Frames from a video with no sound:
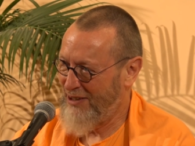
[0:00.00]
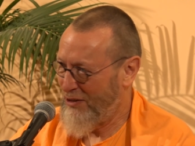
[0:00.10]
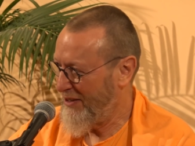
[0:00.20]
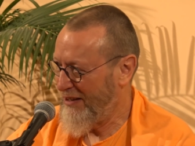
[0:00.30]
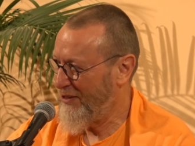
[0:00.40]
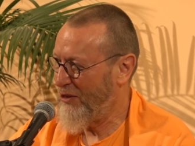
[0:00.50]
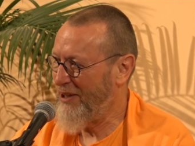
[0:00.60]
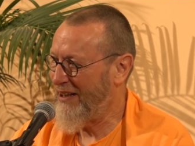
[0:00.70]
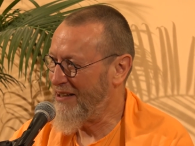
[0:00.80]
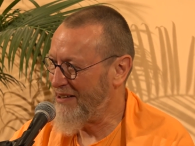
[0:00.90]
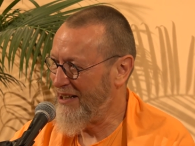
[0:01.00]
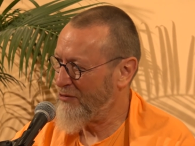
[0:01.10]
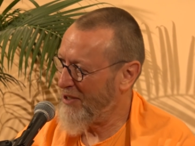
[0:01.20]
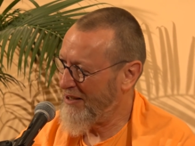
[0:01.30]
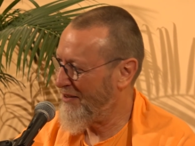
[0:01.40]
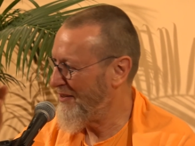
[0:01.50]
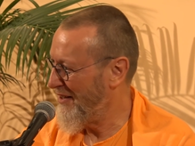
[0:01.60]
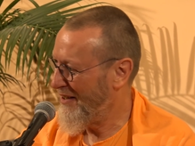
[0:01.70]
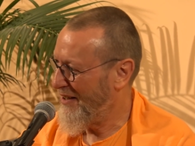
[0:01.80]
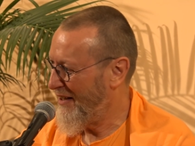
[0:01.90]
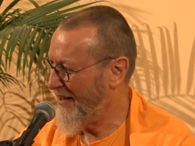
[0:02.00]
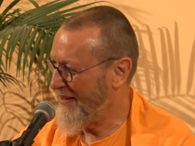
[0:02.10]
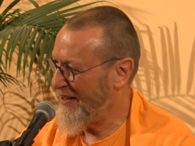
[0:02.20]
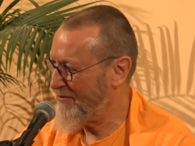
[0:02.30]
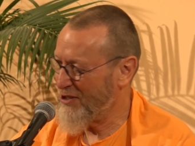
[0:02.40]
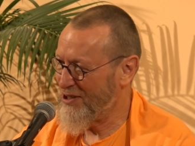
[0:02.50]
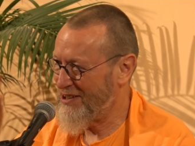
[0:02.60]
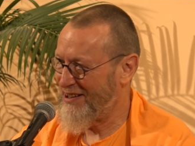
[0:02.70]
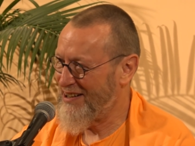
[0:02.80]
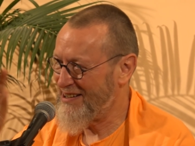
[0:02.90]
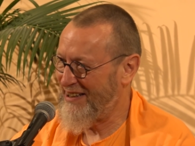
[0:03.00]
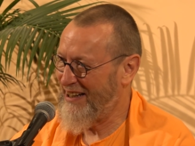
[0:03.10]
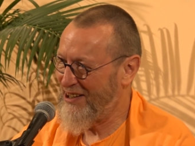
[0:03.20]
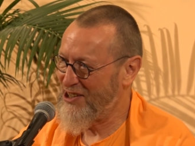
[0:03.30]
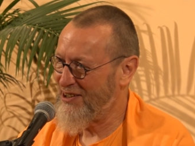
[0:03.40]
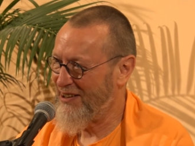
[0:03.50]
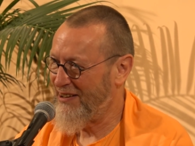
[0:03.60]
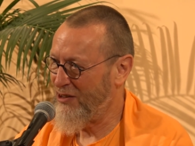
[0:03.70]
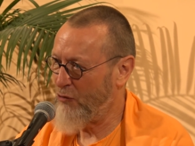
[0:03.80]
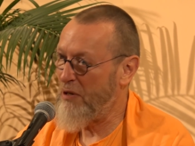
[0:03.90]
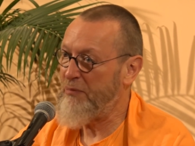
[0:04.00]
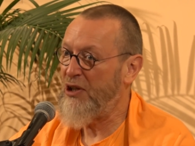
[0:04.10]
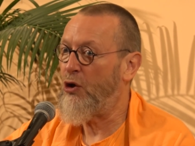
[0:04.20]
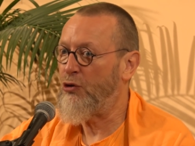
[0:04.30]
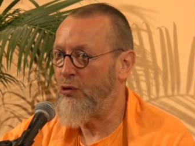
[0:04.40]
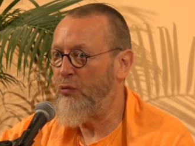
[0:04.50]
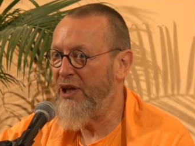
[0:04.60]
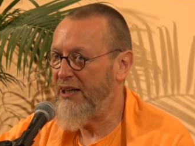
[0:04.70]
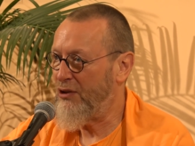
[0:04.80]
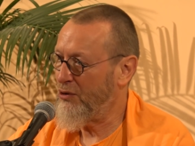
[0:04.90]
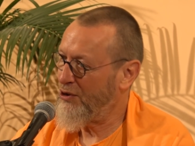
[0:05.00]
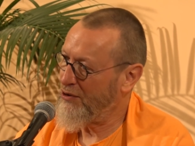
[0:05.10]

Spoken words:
you are not in the awakened state. You are in a different stage, maybe on the way to